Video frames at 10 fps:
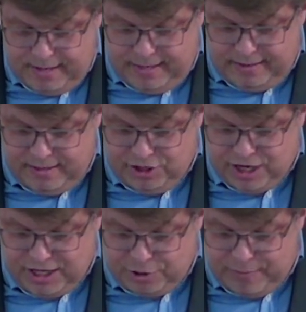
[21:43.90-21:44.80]
In the
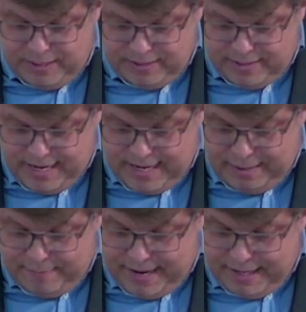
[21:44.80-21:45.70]
judgment
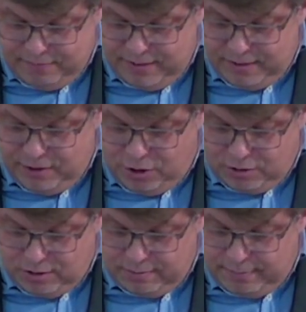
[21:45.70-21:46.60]
day, man will
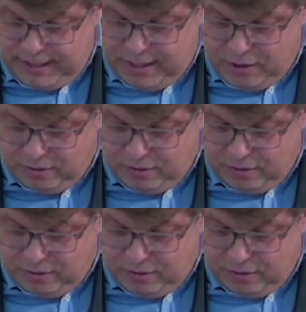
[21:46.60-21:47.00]
not be